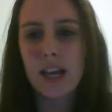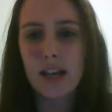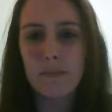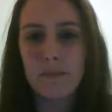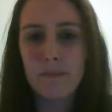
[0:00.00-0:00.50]

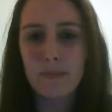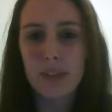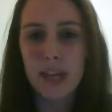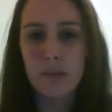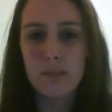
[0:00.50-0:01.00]

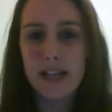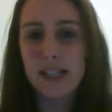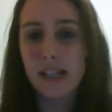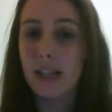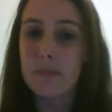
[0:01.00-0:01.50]
It would
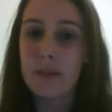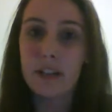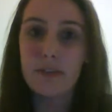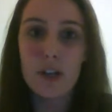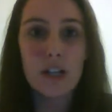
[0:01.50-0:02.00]
basically be
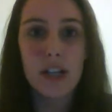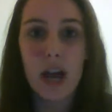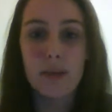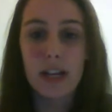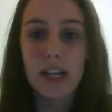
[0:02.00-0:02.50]
the first
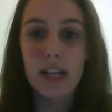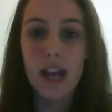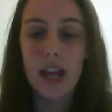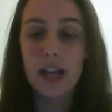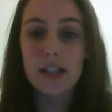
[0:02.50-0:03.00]
time in 8
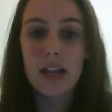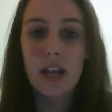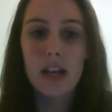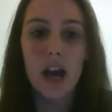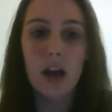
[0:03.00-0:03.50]
years
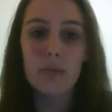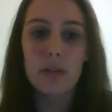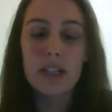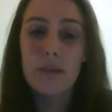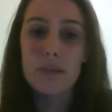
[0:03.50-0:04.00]
I would be
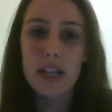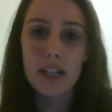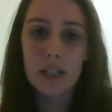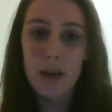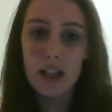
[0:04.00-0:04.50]

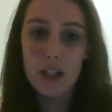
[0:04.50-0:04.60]
attempting the